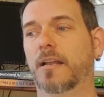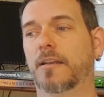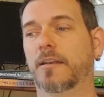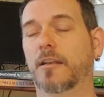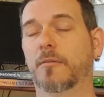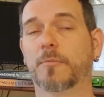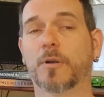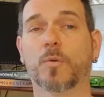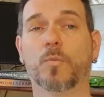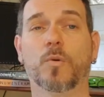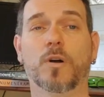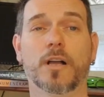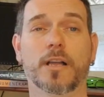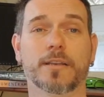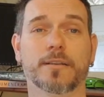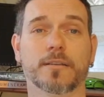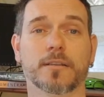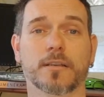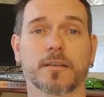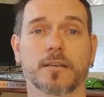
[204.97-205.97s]
Number
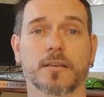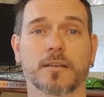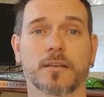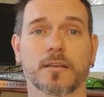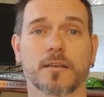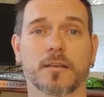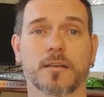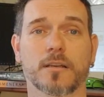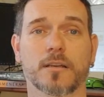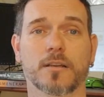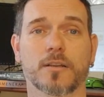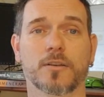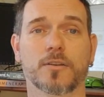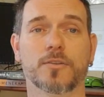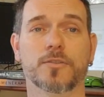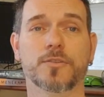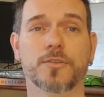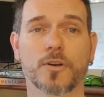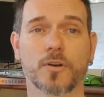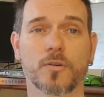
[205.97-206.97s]
1,
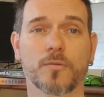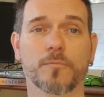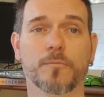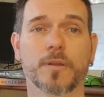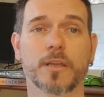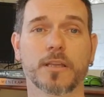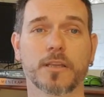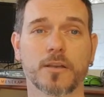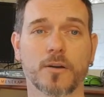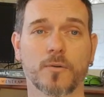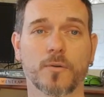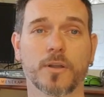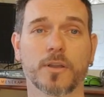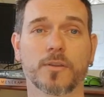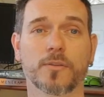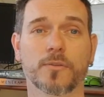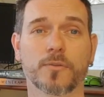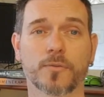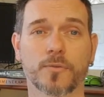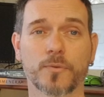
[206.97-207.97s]
don't be
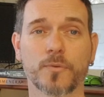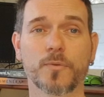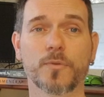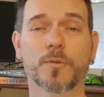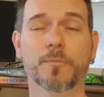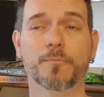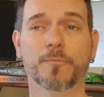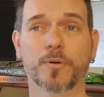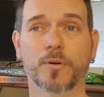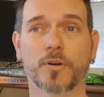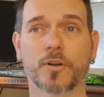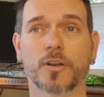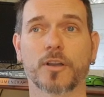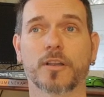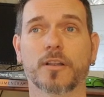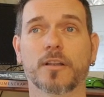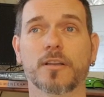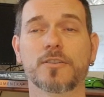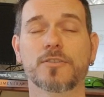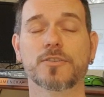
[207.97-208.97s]
going through the
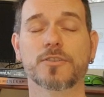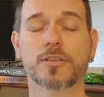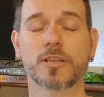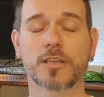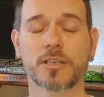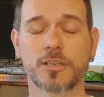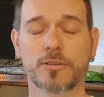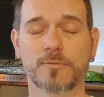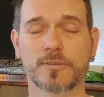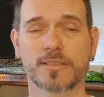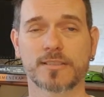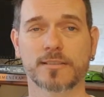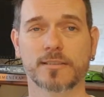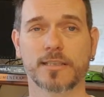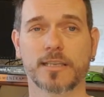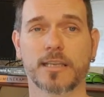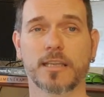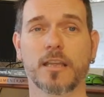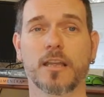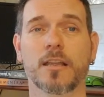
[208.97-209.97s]
book
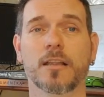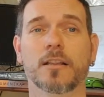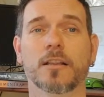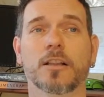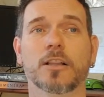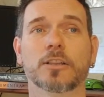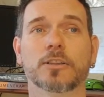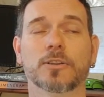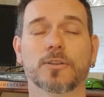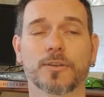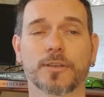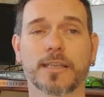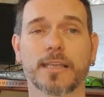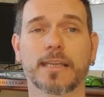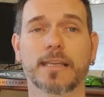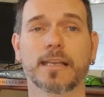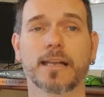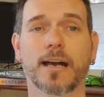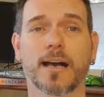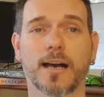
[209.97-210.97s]
continuously
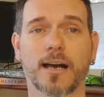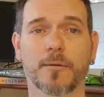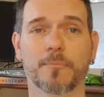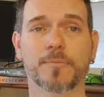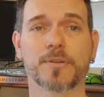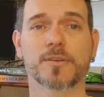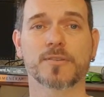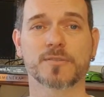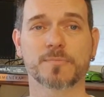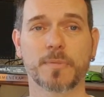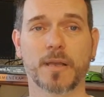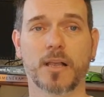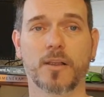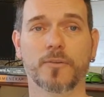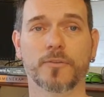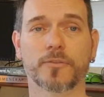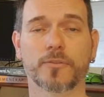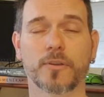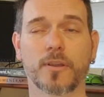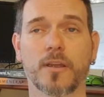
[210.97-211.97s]
looking up your
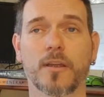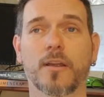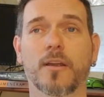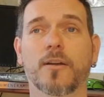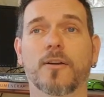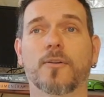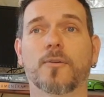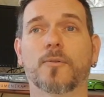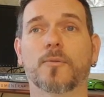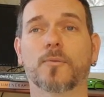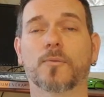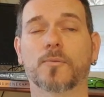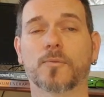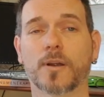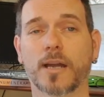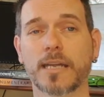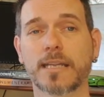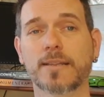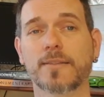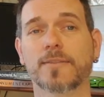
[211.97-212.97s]
spells.
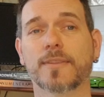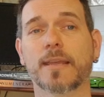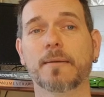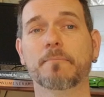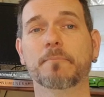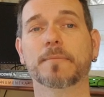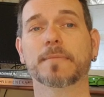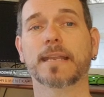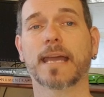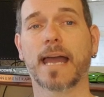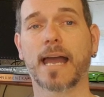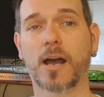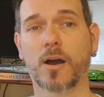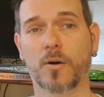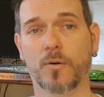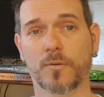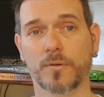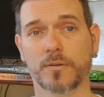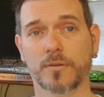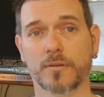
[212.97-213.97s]
Write them
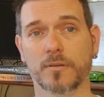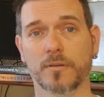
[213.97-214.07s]
down.